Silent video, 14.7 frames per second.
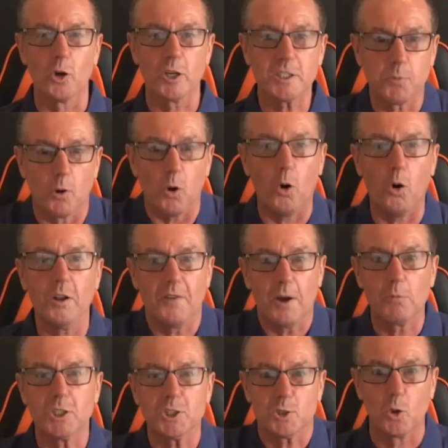noise, but
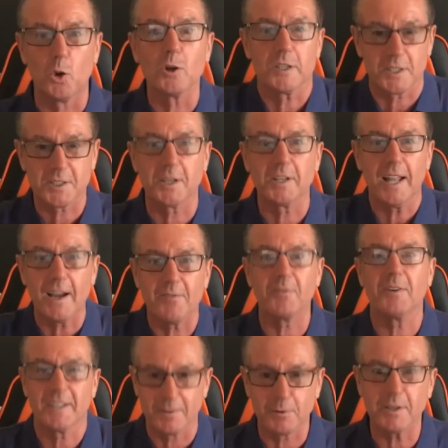our shoulders are
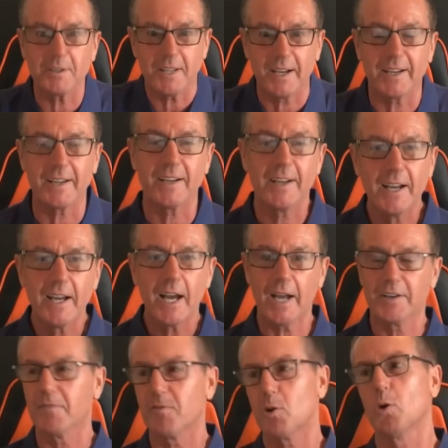laughing like,
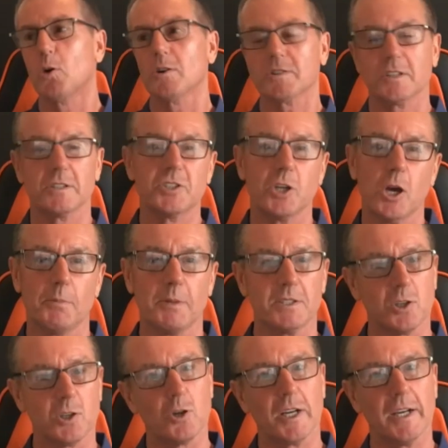and of course the
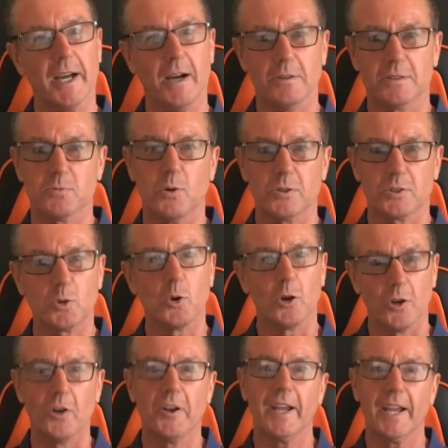Germans looking at us, what's
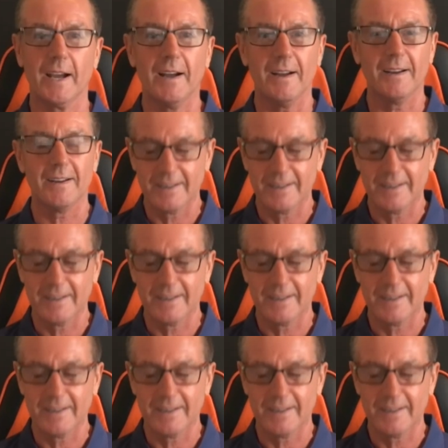going on here?